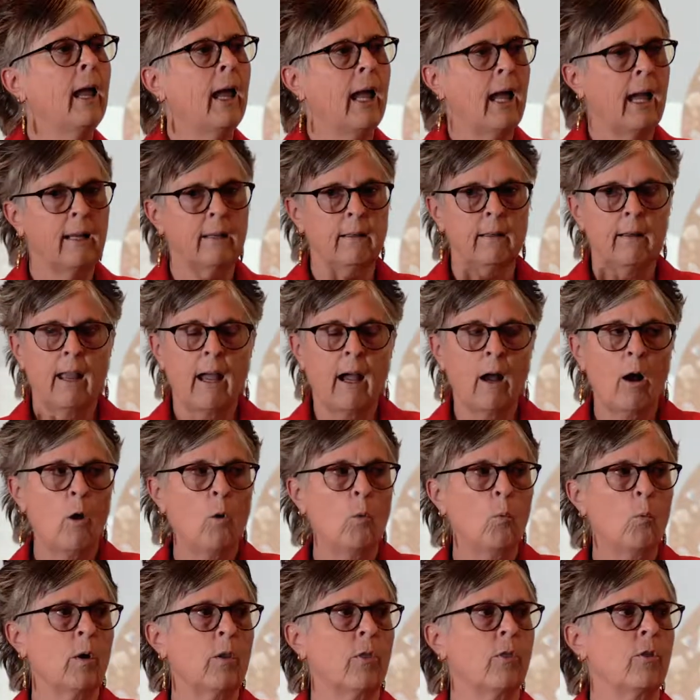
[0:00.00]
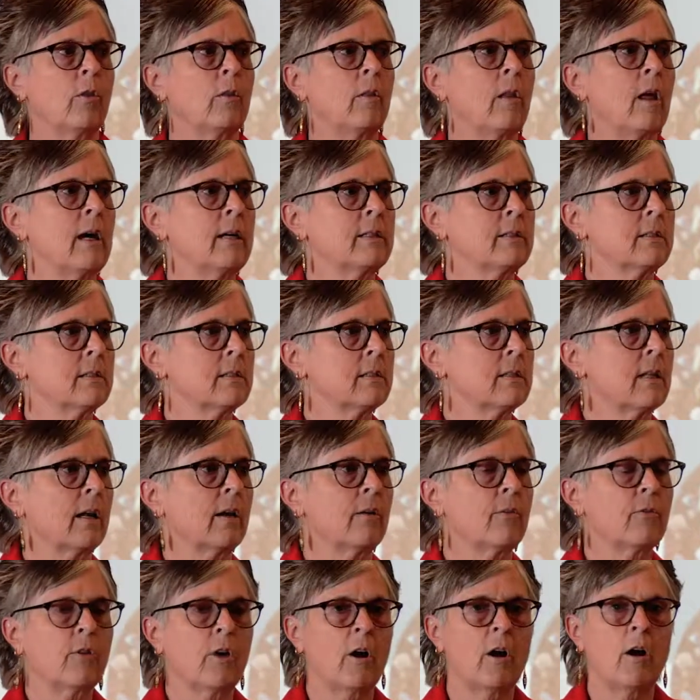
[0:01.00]
And now, with the losses that
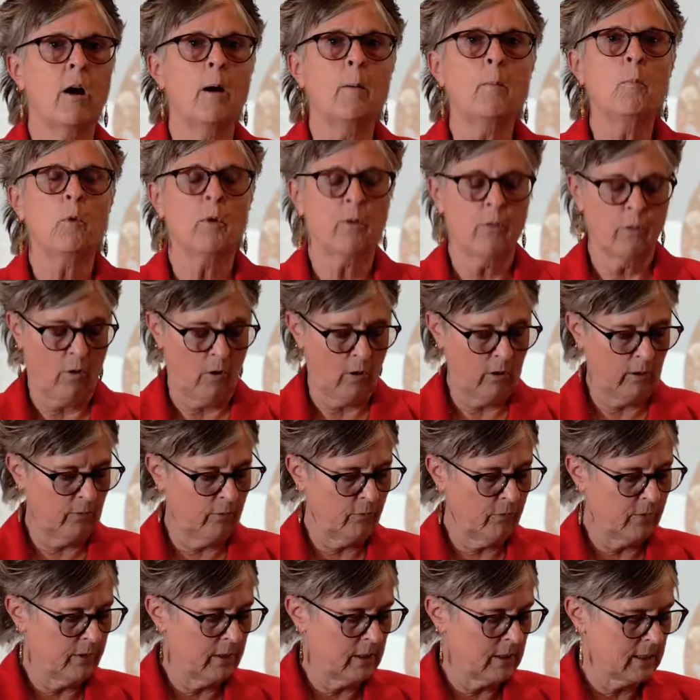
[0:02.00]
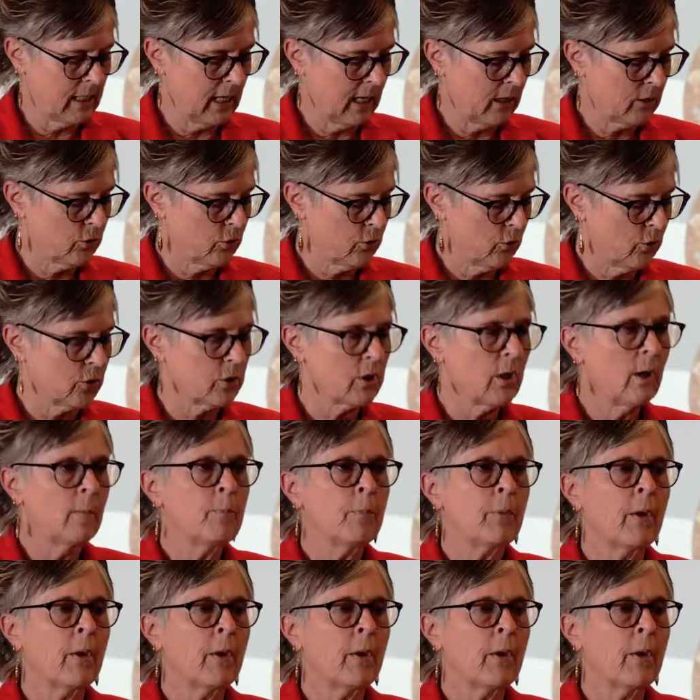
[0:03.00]
have come with all of the disasters,